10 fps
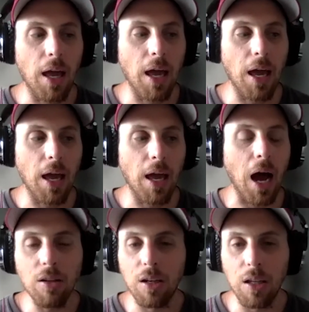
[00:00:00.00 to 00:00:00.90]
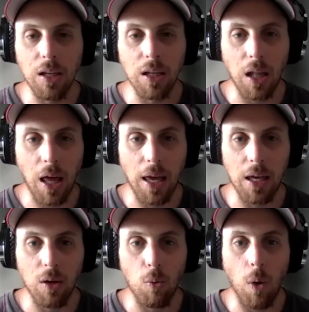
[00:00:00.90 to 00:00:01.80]
And I look at it
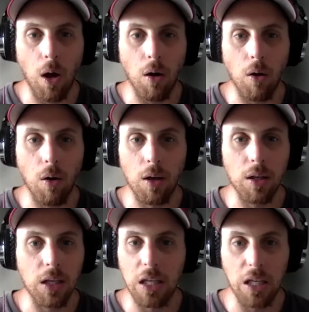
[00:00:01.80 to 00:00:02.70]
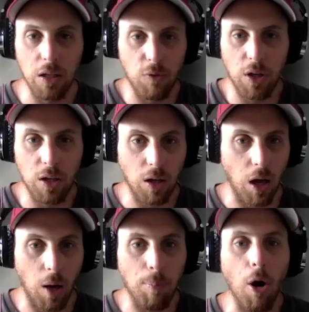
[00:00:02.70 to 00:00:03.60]
even
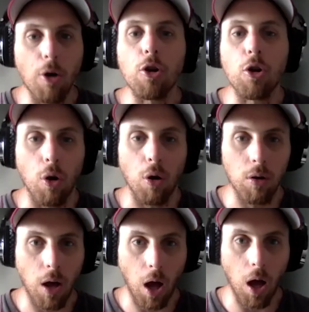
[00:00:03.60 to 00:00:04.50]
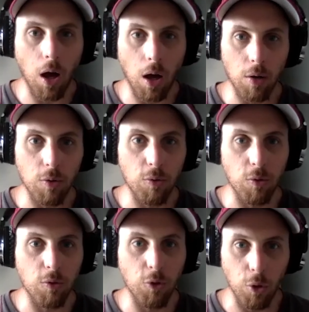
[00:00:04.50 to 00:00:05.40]
a particle of
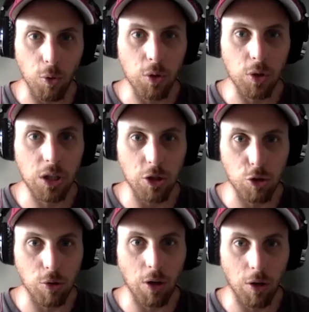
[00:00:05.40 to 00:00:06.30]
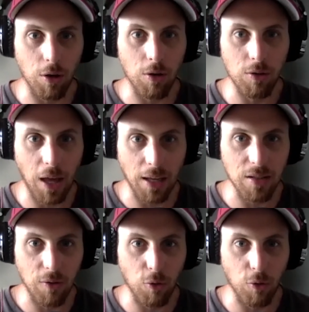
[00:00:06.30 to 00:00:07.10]
food can trigger that stuff,